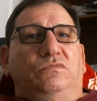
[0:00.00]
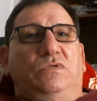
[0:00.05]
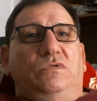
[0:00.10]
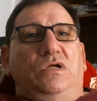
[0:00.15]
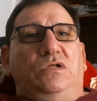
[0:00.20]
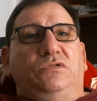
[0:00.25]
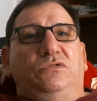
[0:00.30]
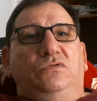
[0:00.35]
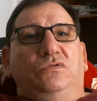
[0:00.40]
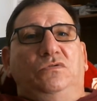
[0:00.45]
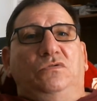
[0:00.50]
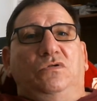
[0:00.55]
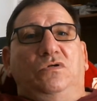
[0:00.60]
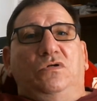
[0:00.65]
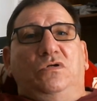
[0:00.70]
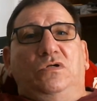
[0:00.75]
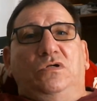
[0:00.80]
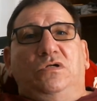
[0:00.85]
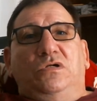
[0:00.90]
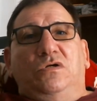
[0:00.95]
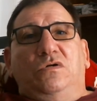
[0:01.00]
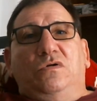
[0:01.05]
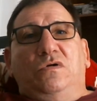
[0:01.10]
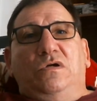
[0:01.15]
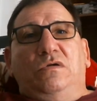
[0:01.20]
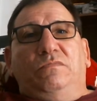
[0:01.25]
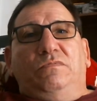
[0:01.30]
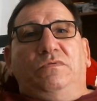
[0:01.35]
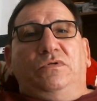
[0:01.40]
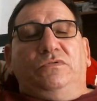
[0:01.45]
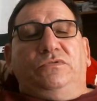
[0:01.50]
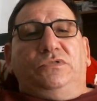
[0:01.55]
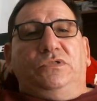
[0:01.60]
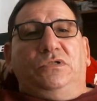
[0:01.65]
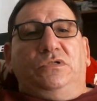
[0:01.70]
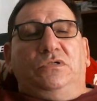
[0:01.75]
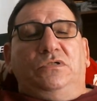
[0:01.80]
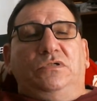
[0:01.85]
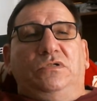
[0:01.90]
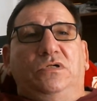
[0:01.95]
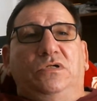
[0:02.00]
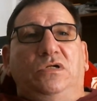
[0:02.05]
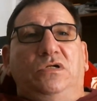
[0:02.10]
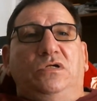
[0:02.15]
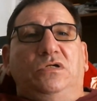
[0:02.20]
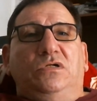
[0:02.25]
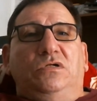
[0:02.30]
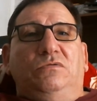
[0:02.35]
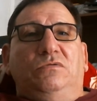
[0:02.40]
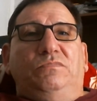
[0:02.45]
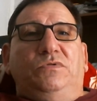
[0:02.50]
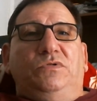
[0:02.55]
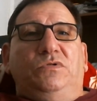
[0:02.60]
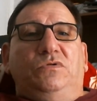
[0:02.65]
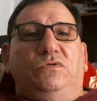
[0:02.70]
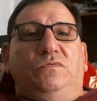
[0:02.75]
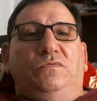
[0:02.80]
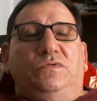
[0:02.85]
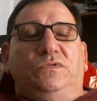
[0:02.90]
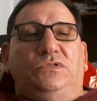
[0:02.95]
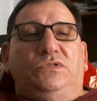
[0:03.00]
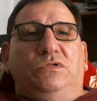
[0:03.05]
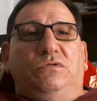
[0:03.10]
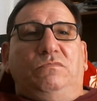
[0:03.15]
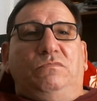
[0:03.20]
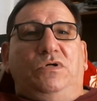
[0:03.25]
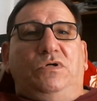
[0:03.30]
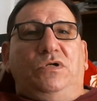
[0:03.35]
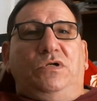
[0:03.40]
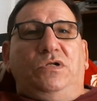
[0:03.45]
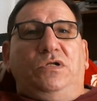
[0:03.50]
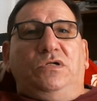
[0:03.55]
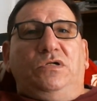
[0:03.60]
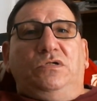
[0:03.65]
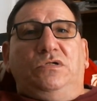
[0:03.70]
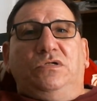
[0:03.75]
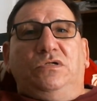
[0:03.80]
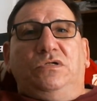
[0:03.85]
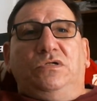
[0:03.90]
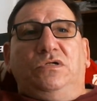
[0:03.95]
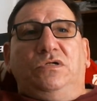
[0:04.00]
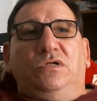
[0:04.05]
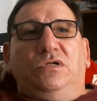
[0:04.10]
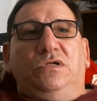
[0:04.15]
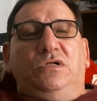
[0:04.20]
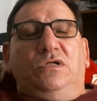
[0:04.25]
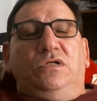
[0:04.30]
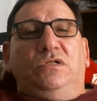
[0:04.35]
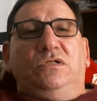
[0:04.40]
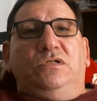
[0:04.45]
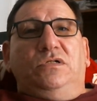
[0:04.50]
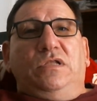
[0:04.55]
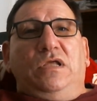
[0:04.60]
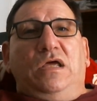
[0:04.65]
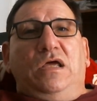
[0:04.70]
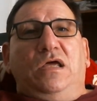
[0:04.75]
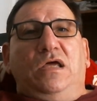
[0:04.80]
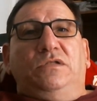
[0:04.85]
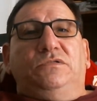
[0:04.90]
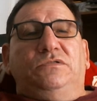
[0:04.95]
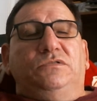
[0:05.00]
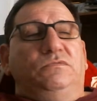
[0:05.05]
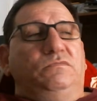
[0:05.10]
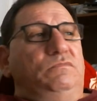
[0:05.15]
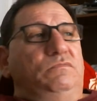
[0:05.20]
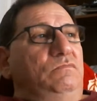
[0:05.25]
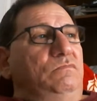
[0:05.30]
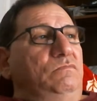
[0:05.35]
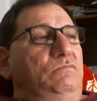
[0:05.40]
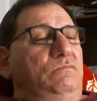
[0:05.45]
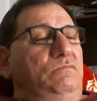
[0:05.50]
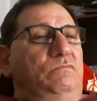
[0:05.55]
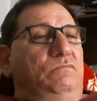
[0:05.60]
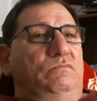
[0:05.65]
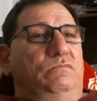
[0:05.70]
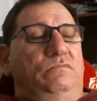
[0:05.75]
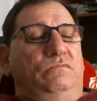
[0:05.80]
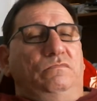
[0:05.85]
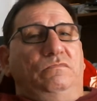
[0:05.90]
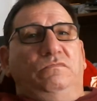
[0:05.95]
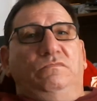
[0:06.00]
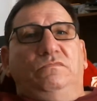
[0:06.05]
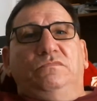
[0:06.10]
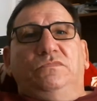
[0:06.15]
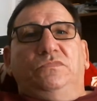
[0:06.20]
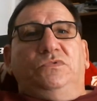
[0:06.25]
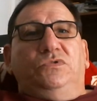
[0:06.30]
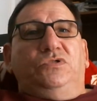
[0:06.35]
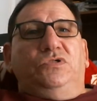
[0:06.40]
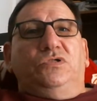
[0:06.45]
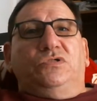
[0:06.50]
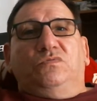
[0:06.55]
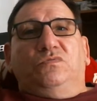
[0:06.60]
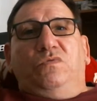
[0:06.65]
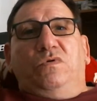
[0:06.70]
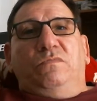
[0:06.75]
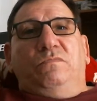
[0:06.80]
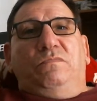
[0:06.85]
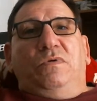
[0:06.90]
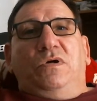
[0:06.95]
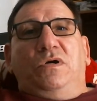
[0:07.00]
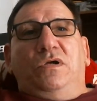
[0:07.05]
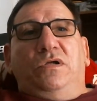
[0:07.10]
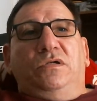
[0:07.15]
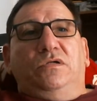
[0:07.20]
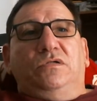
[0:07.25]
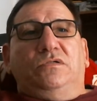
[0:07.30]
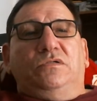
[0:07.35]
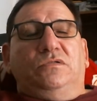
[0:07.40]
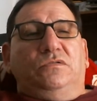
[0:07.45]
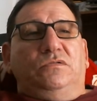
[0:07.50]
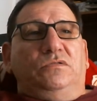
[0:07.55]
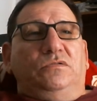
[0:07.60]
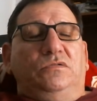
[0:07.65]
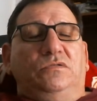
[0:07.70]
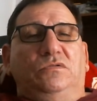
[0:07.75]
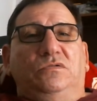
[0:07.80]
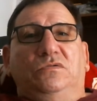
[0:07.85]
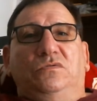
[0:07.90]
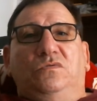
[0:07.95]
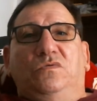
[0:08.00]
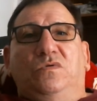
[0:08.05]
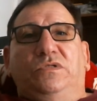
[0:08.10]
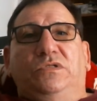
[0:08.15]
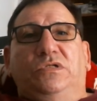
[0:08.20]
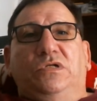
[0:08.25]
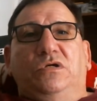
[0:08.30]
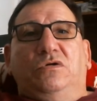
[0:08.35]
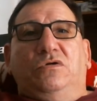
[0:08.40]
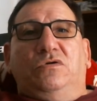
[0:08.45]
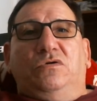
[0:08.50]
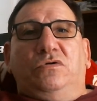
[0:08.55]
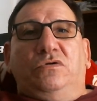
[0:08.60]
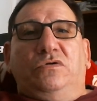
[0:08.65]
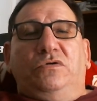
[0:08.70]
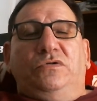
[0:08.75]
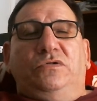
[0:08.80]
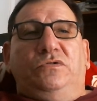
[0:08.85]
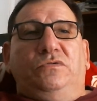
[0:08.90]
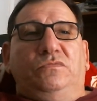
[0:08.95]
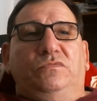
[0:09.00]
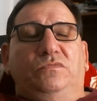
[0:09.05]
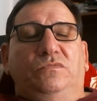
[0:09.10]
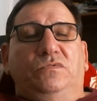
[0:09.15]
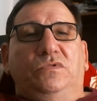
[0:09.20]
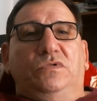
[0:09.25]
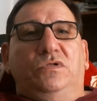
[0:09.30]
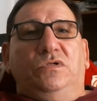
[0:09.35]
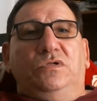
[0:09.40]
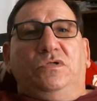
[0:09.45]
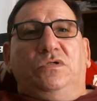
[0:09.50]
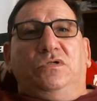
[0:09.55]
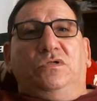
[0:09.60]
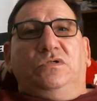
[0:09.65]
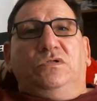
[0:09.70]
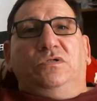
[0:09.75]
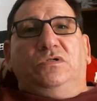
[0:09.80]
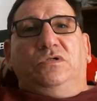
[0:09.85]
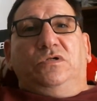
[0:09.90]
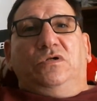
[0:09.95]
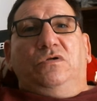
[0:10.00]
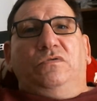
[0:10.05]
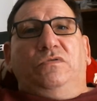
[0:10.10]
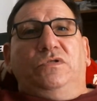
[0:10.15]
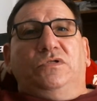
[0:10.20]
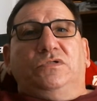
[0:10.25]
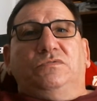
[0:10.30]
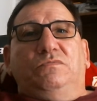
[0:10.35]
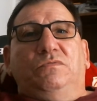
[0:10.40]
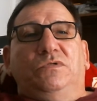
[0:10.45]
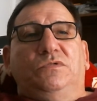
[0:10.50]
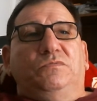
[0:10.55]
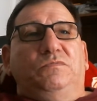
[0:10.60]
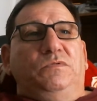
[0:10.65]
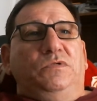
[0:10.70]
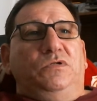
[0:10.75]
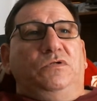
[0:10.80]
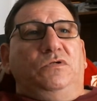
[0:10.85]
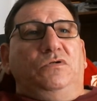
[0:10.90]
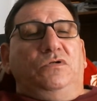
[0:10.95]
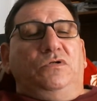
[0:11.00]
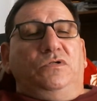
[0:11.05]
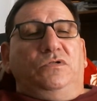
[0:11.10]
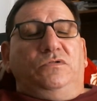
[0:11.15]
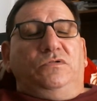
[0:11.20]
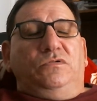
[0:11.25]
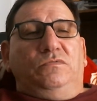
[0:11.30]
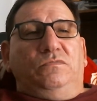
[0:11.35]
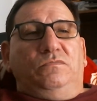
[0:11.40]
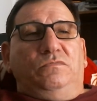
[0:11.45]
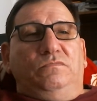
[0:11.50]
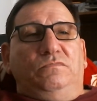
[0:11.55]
not too long ago, I built a computer for somebody that just went by what they heard, this must be good.